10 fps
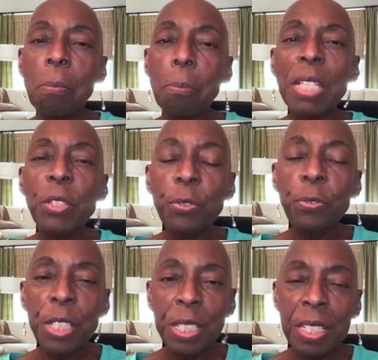mental
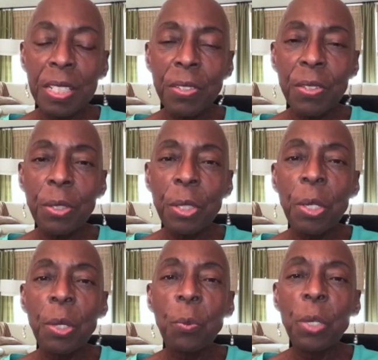fitness
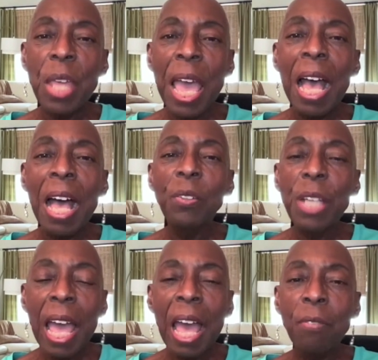without
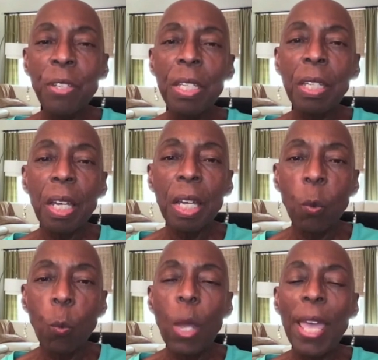having a
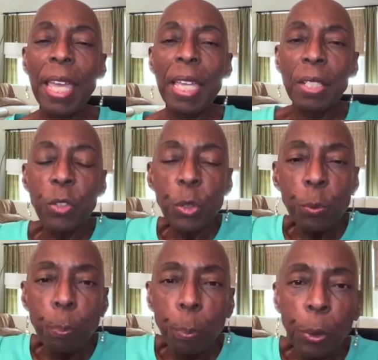way to